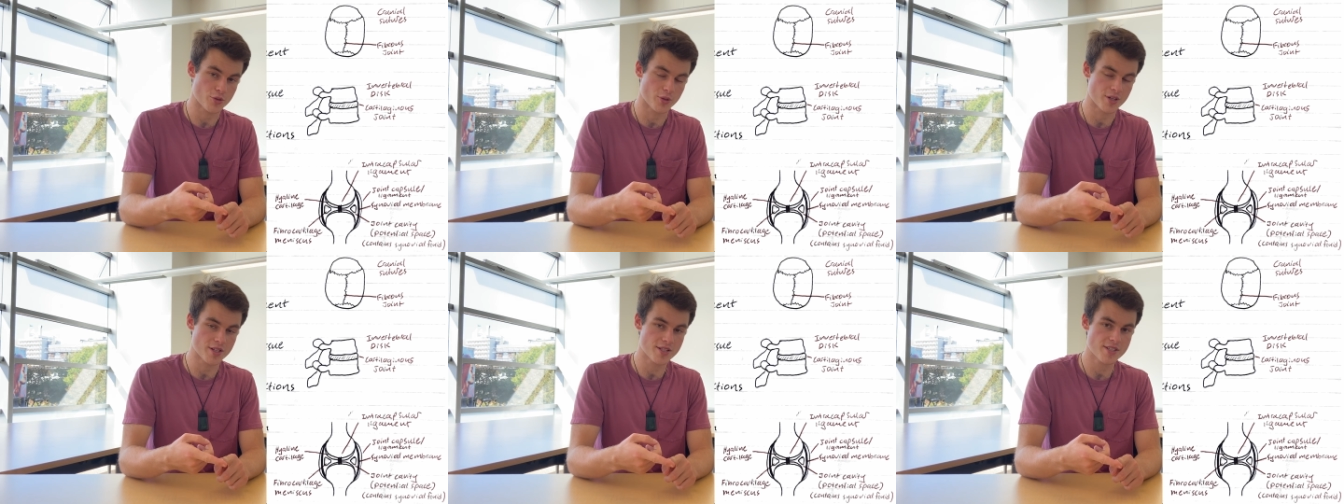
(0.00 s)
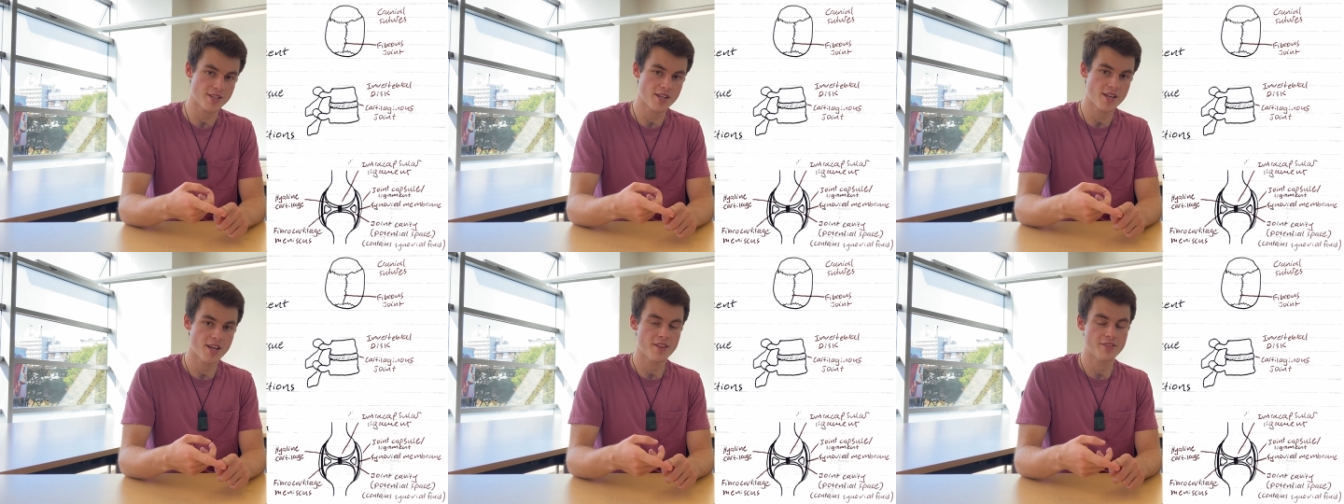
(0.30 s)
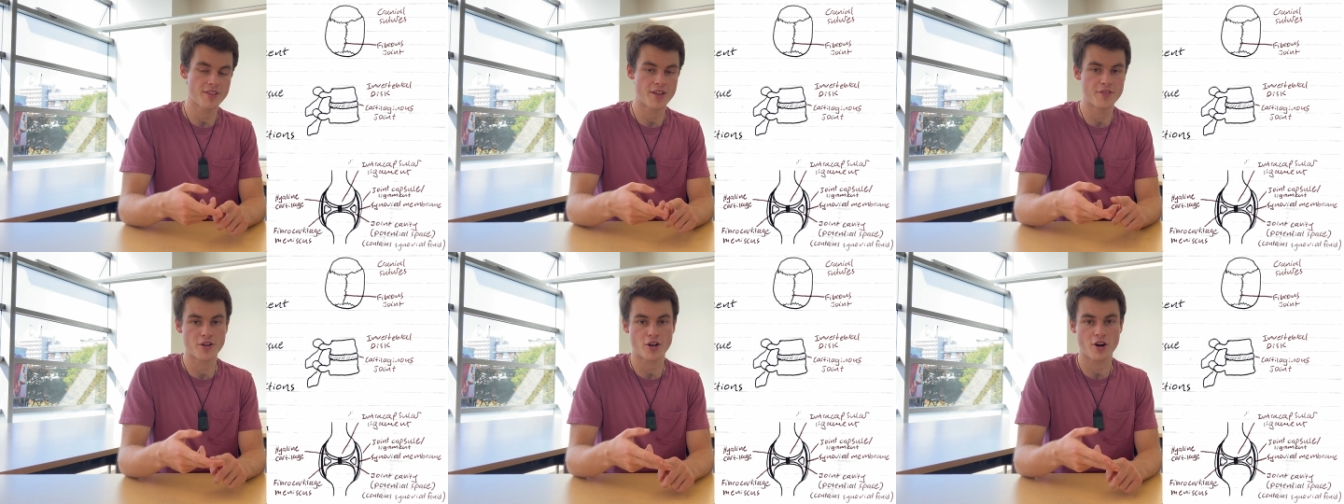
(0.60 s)
joints,
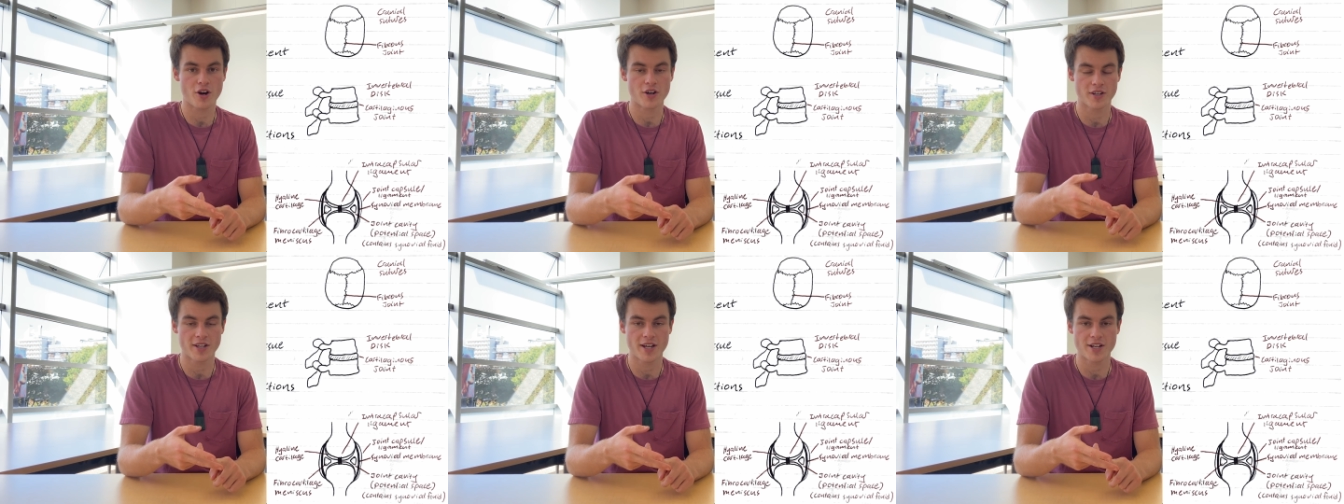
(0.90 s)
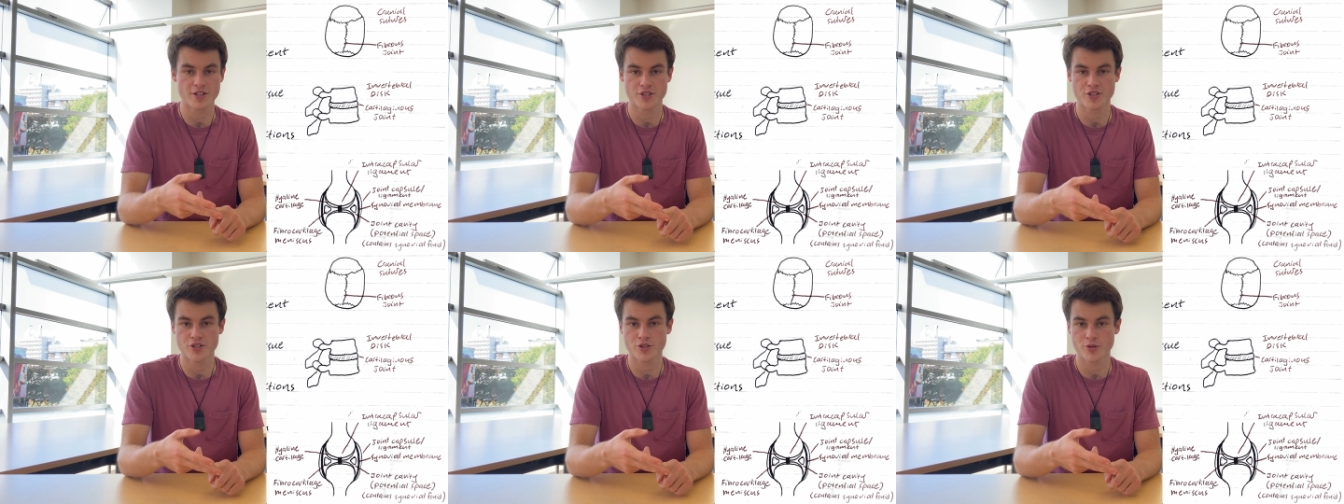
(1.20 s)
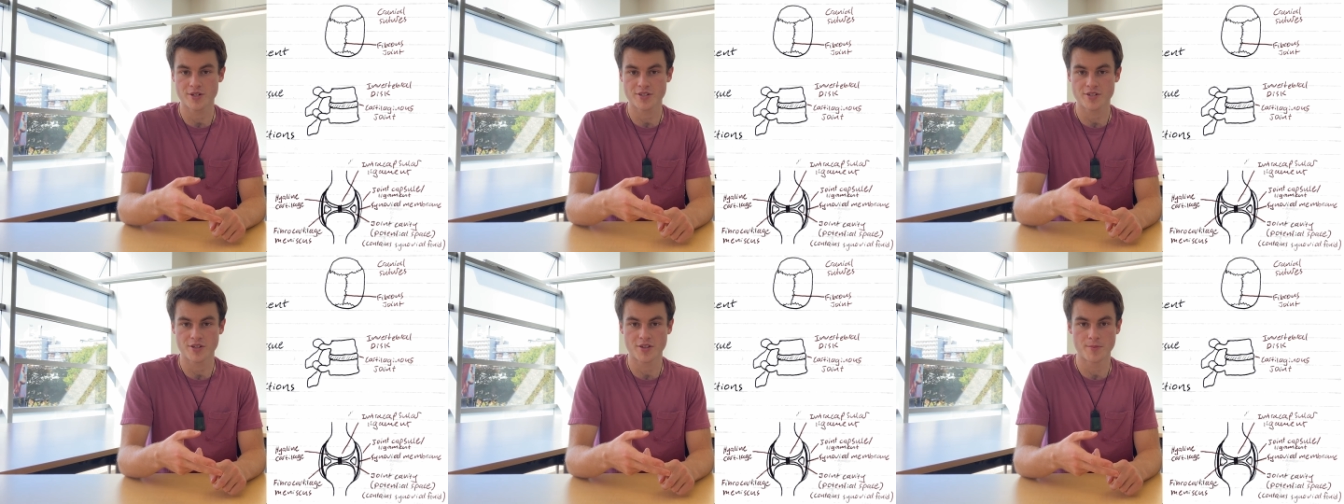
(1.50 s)
then the cartilaginous
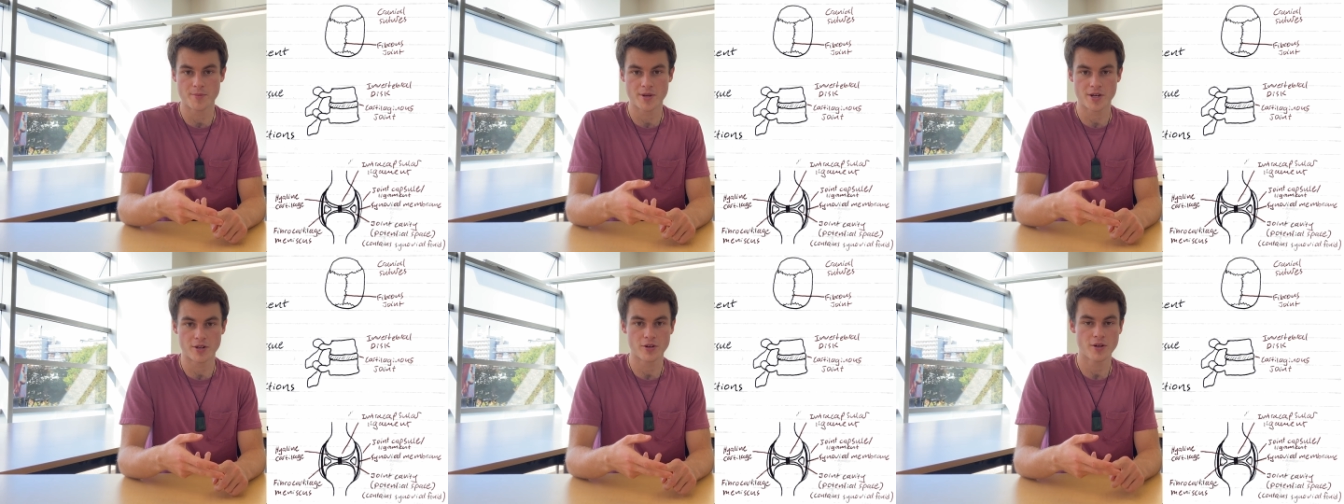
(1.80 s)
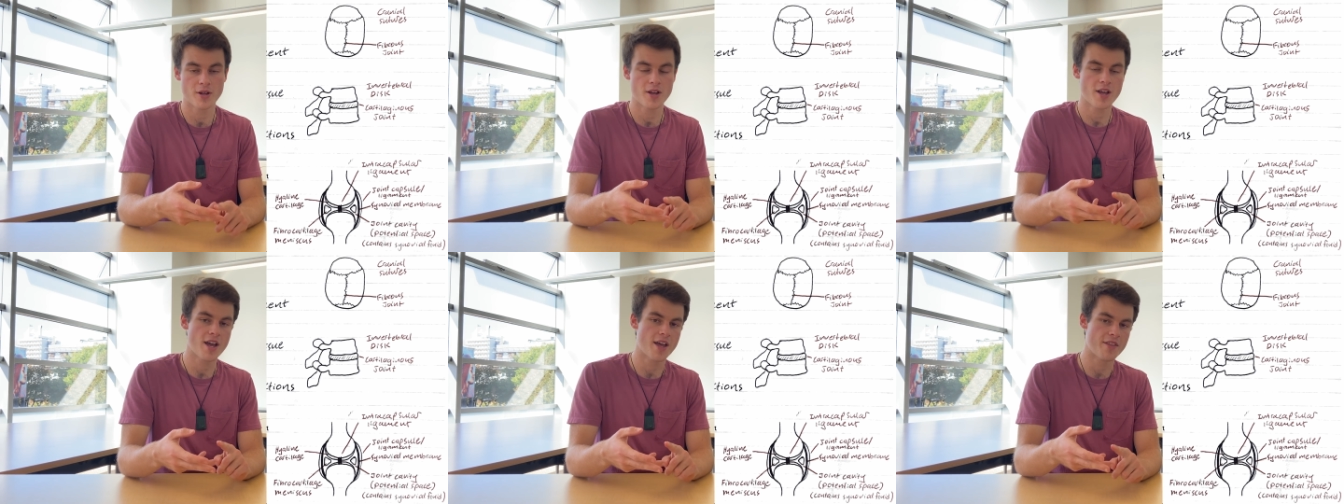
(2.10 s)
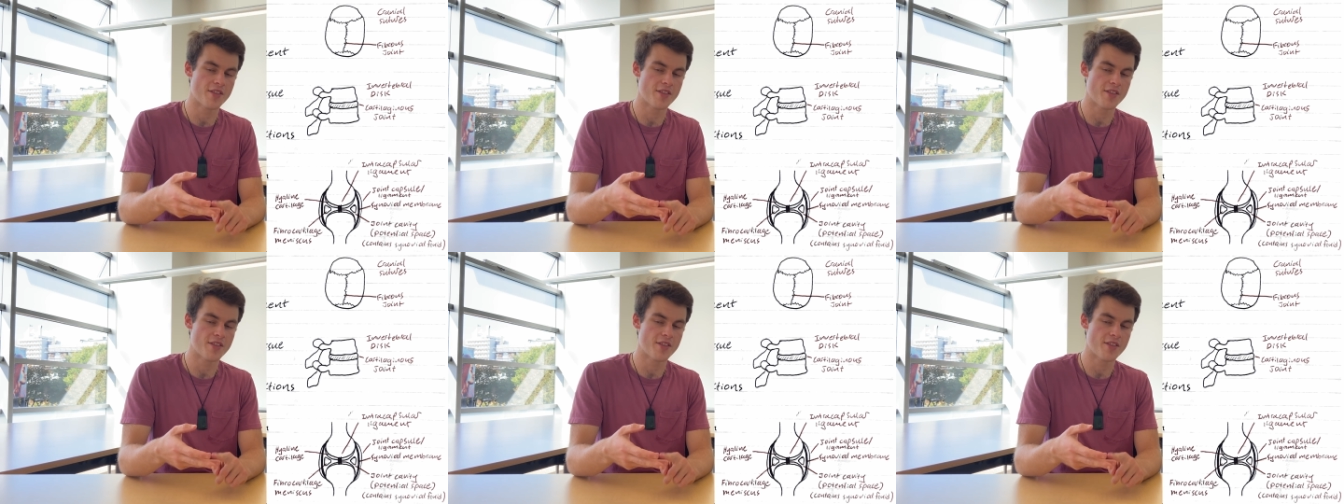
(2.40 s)
joints in the middle,